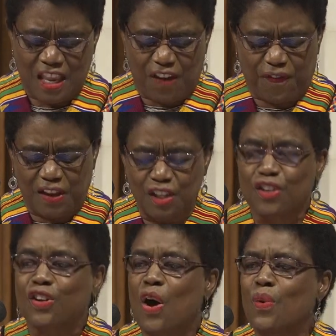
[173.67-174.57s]
If we
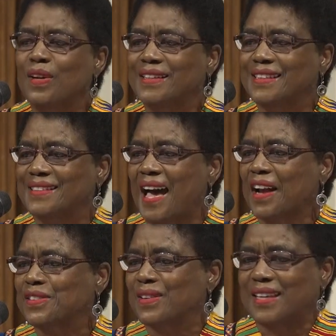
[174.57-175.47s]
look only to
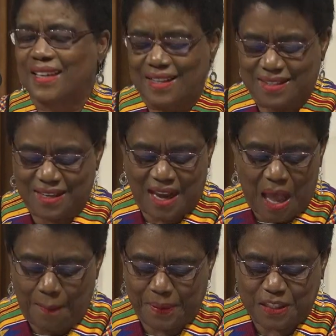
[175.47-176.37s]
Dr. King's
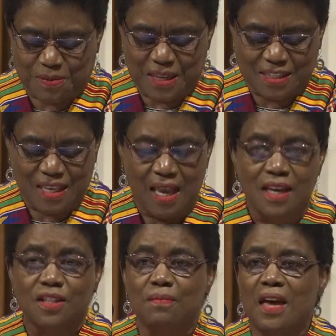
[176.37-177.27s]
accomplishments
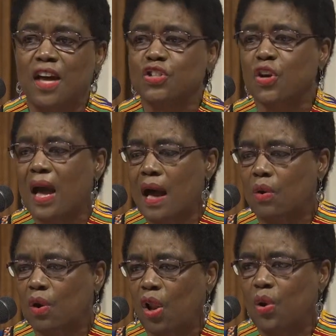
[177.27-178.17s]
to measure
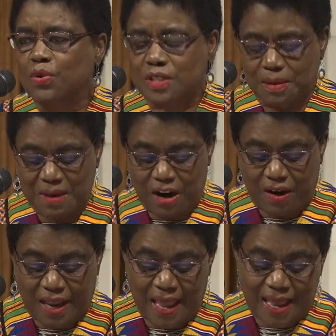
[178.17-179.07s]
how close
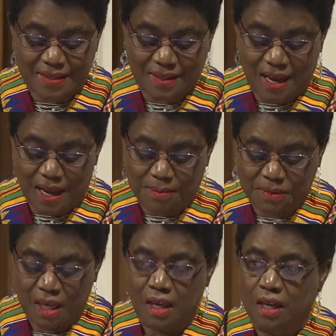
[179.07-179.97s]
America has
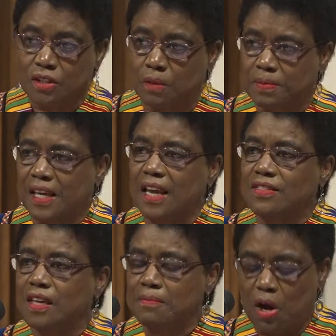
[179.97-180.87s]
come to being the